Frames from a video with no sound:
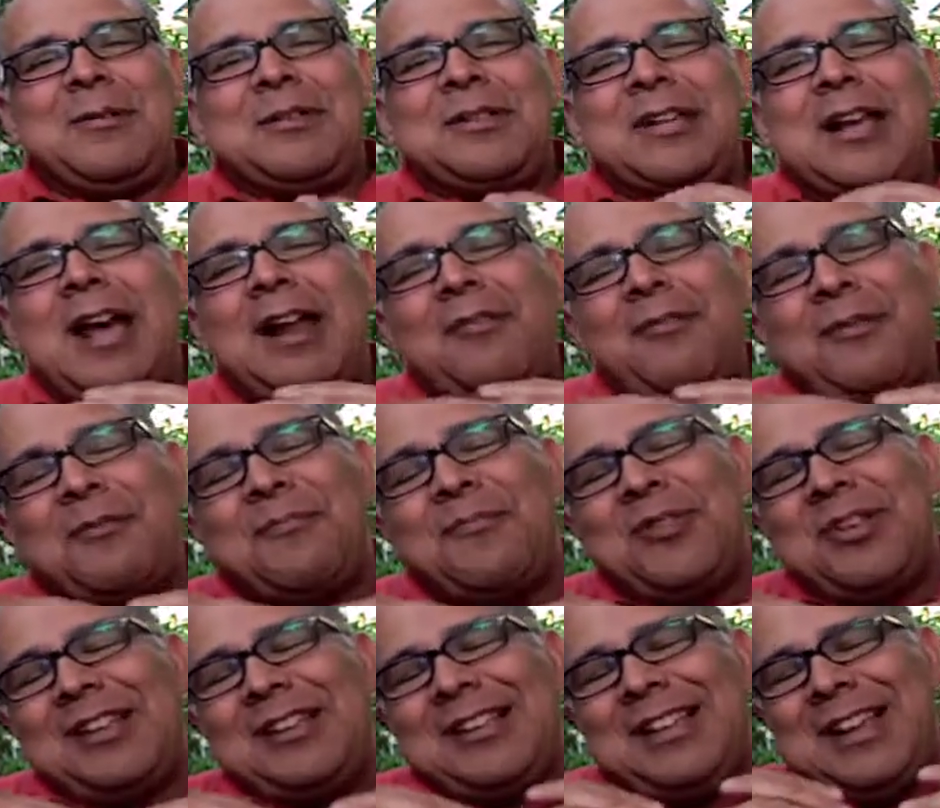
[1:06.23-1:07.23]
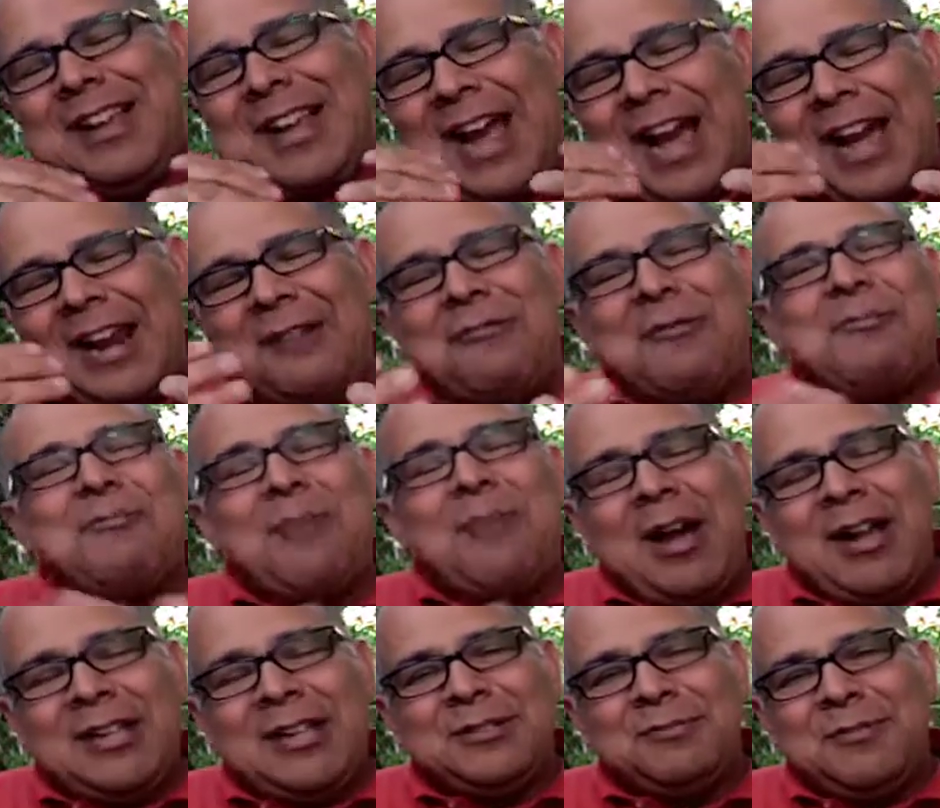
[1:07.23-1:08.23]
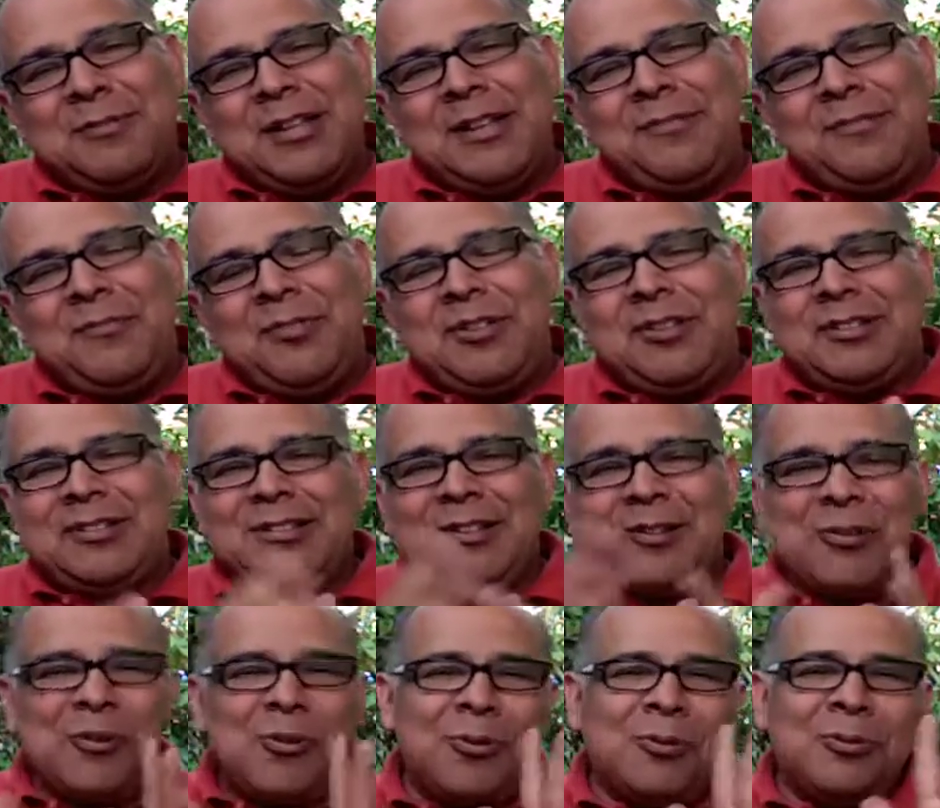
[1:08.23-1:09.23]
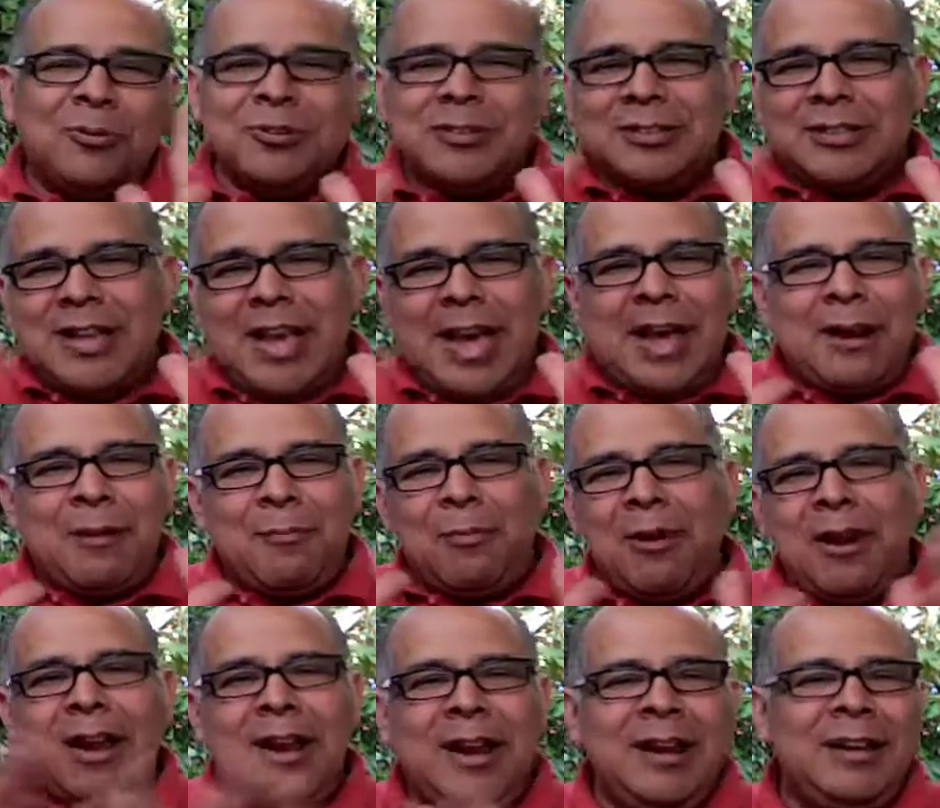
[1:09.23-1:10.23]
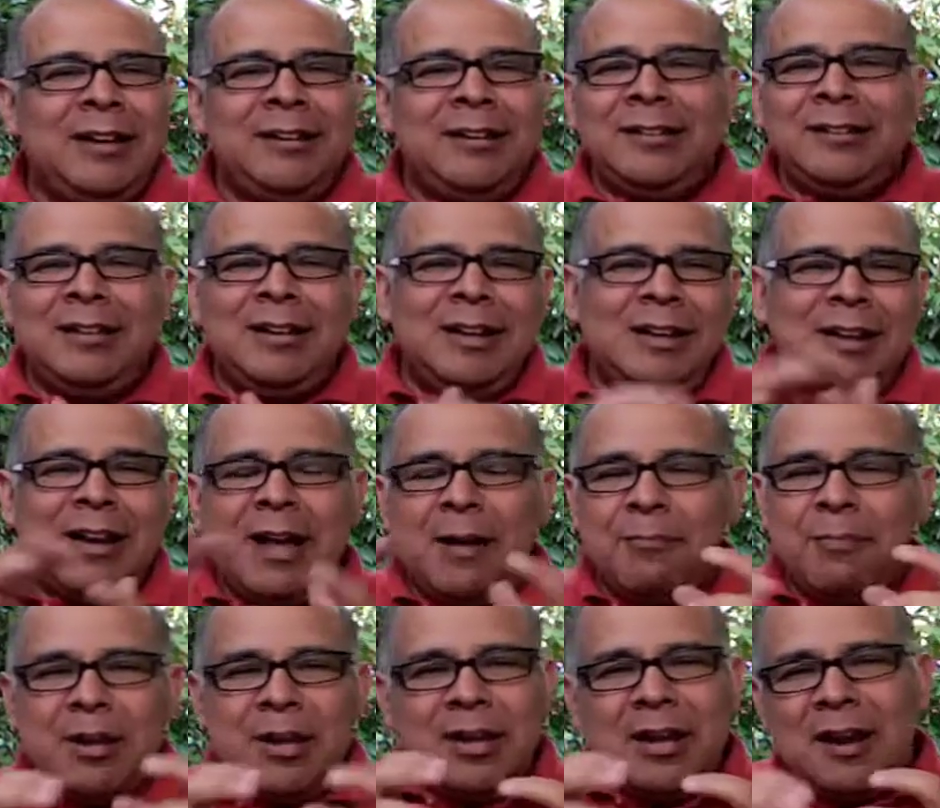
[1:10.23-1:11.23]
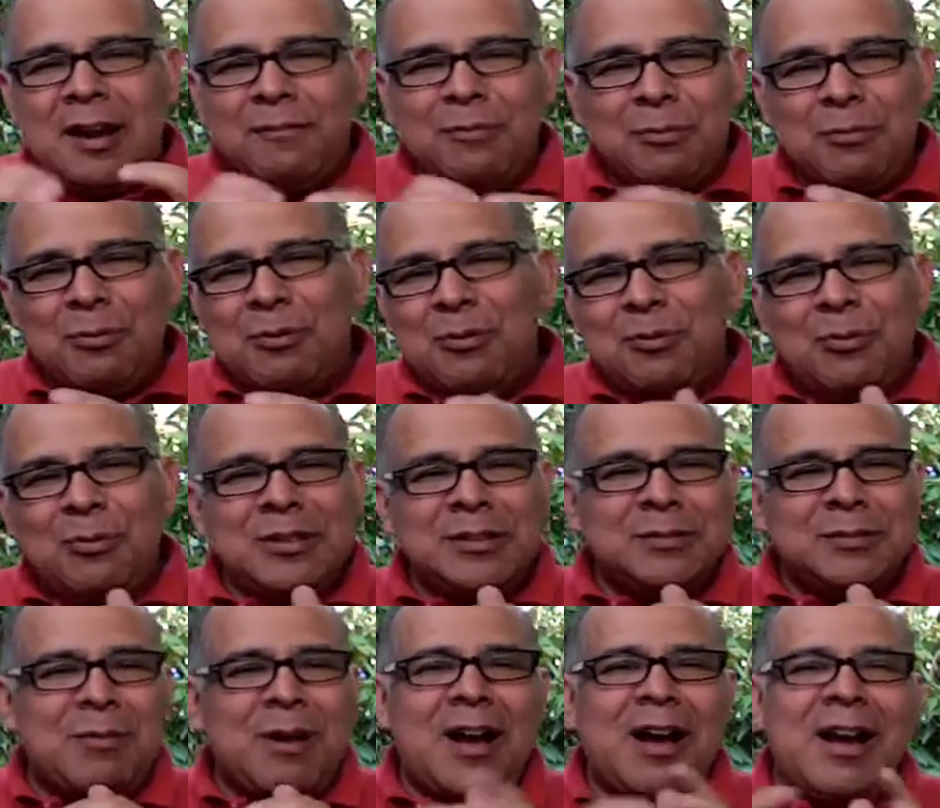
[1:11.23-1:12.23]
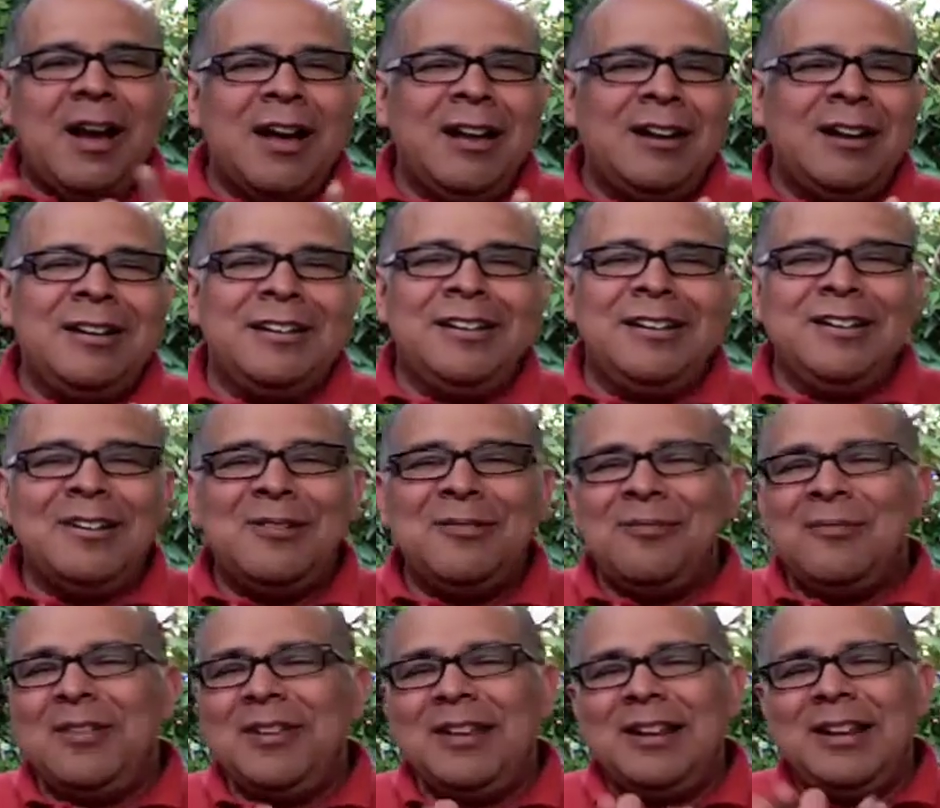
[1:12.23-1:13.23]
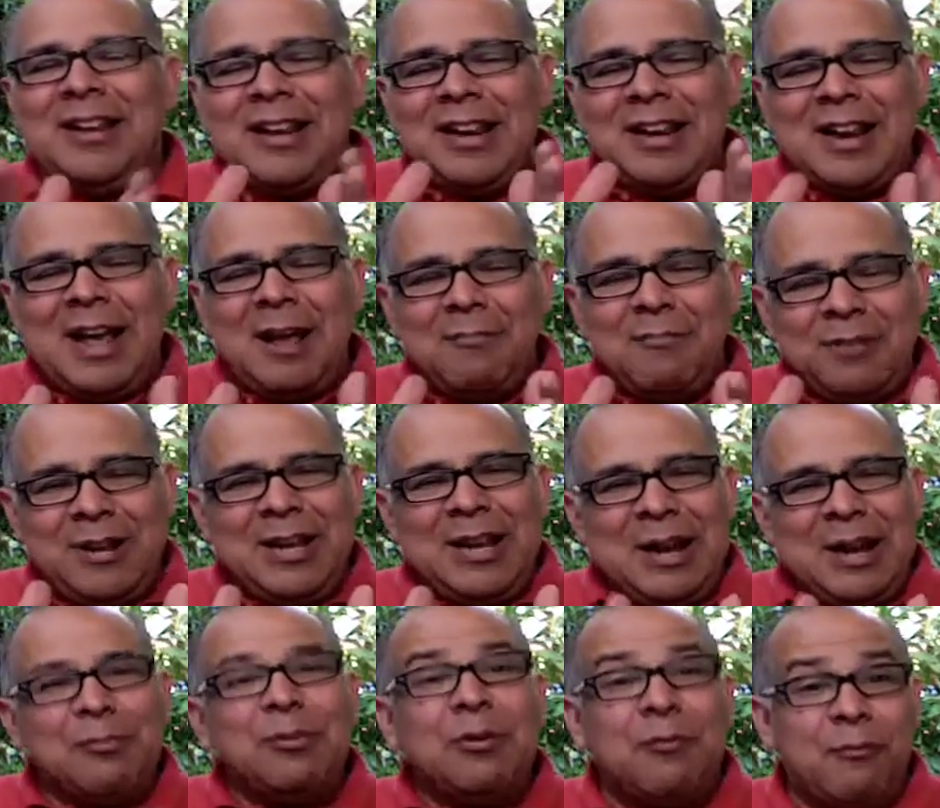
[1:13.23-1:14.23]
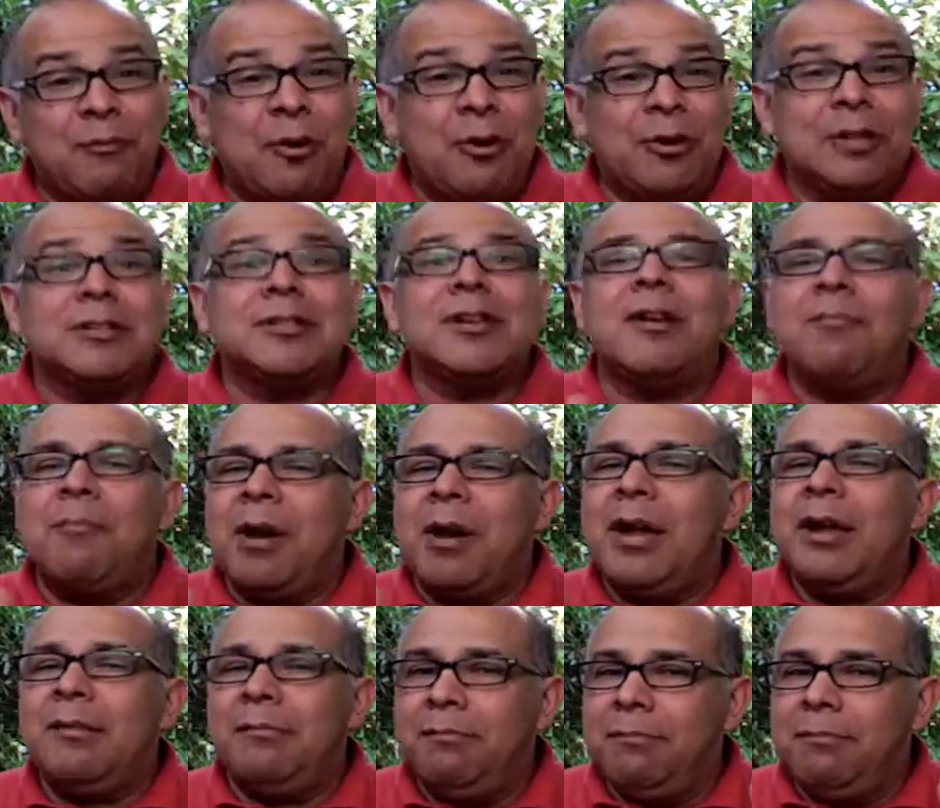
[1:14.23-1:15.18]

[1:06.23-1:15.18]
kind of reminds me, just the whole scatterbrain and not being comfortable with one spot, and not being able to focus on my